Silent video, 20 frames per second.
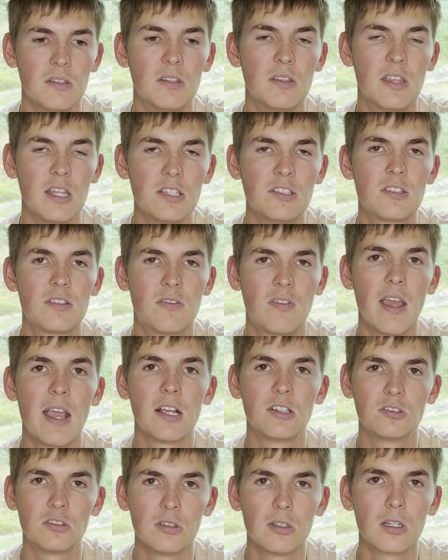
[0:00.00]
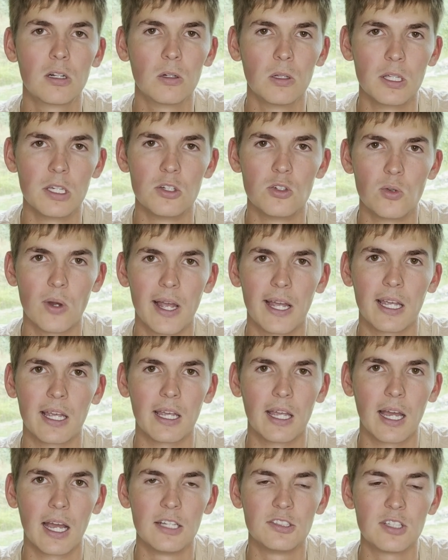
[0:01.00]
This thing's literally a dragon,
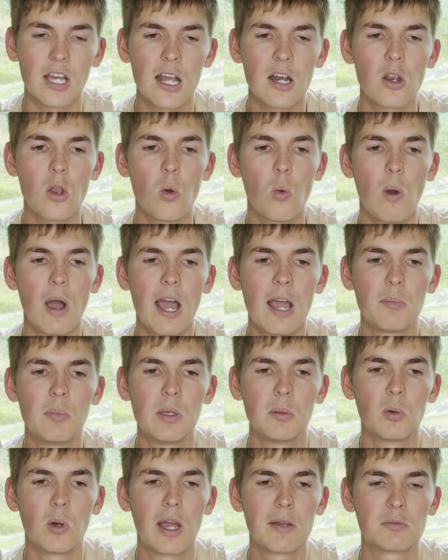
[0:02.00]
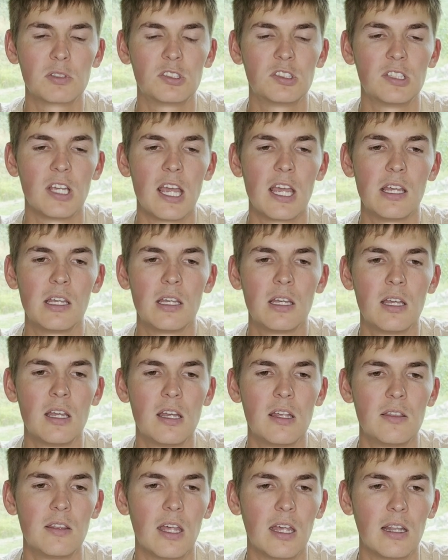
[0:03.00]
guys. I don't know why people have to say
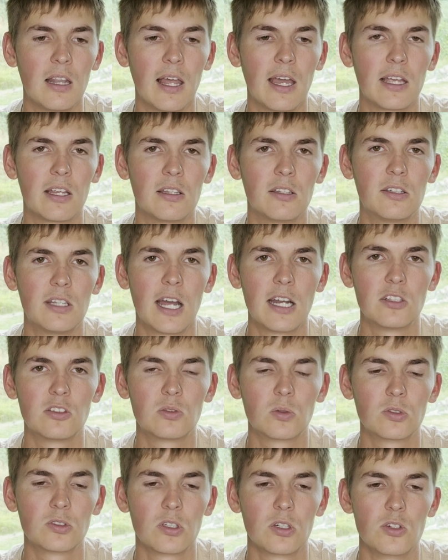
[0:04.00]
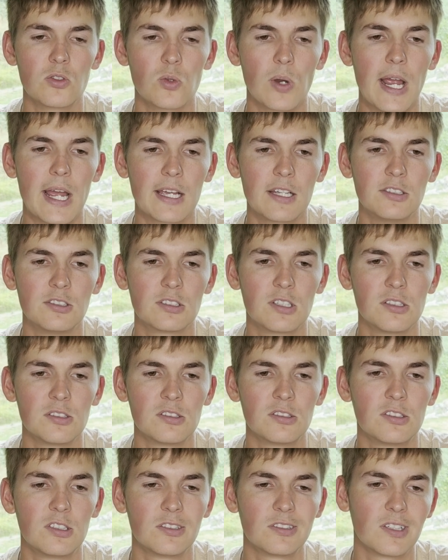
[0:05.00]
that like dinosaurs aren't dragons because
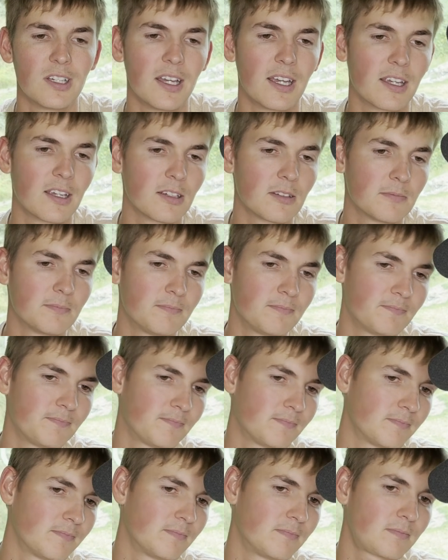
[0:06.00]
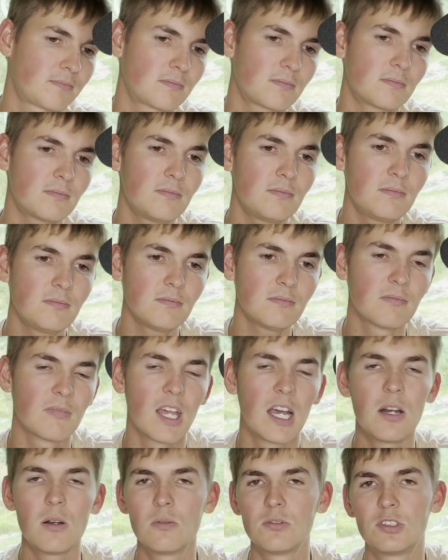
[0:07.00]
it's just like
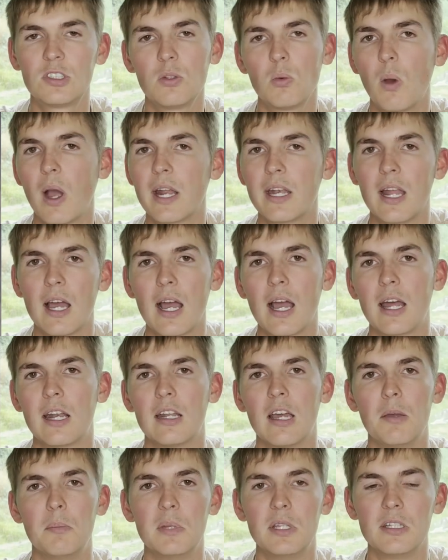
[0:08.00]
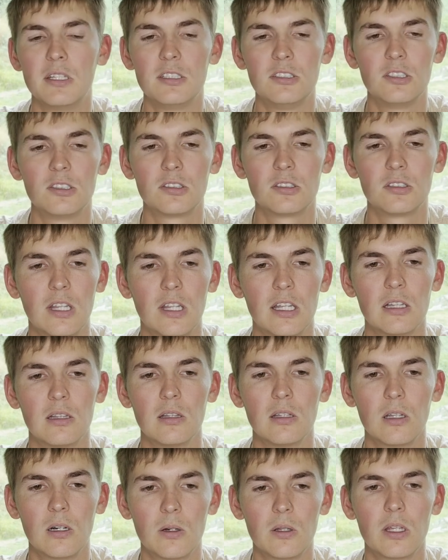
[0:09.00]
I don't see why not. I mean, they just
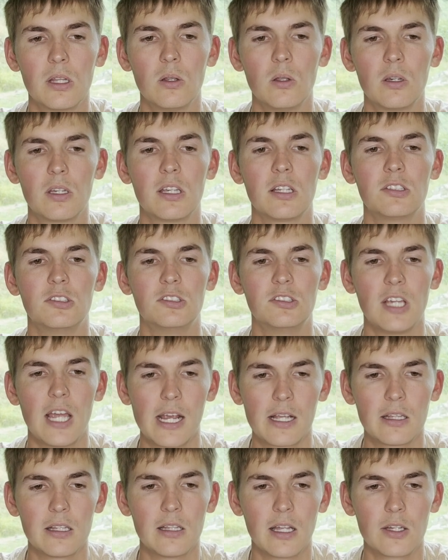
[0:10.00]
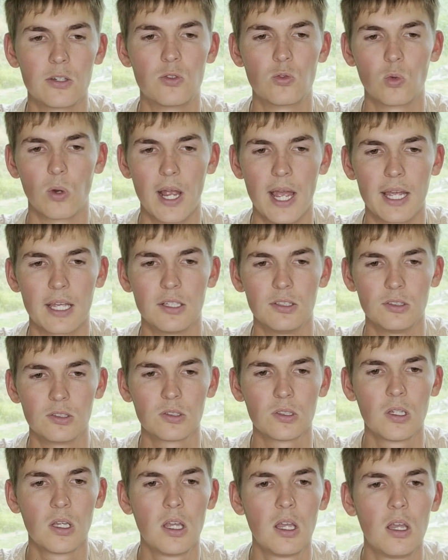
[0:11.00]
literally look exactly like dragons.
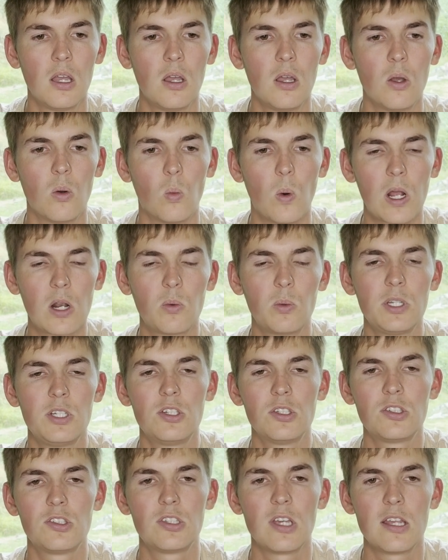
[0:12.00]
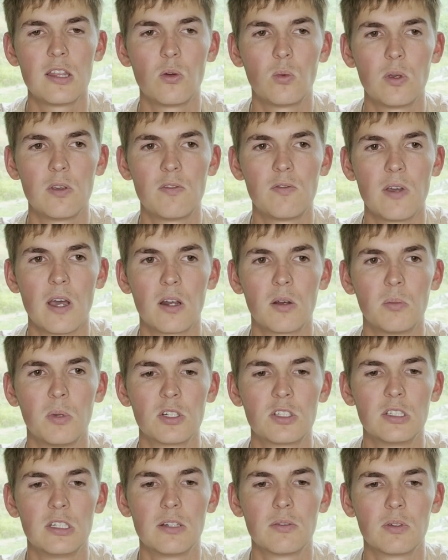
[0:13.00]
Why don't we just say that we found a
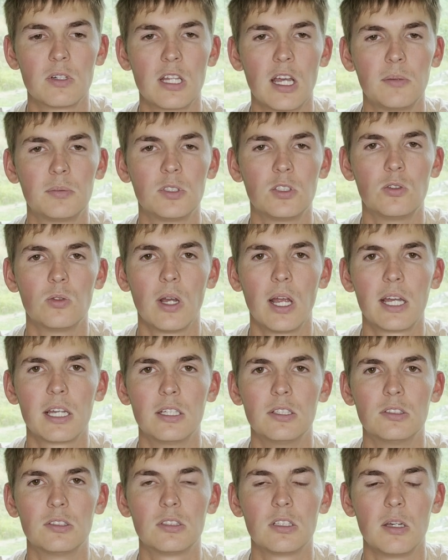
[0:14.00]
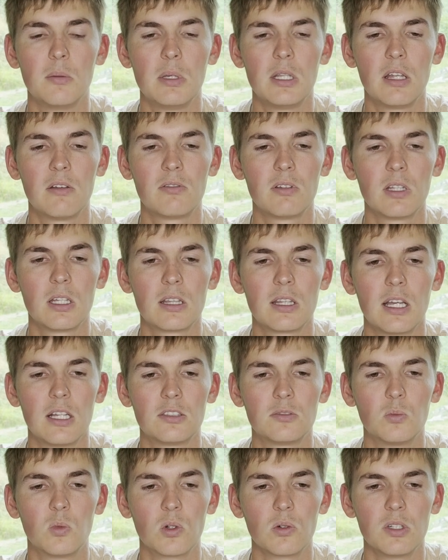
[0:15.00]
bunch of different types of dragons? I mean, I feel like
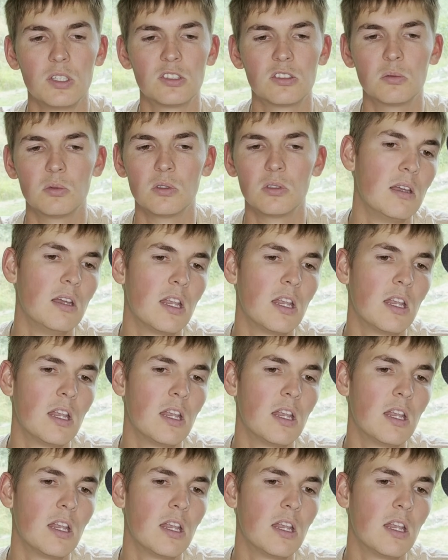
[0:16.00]
that's more reasonable.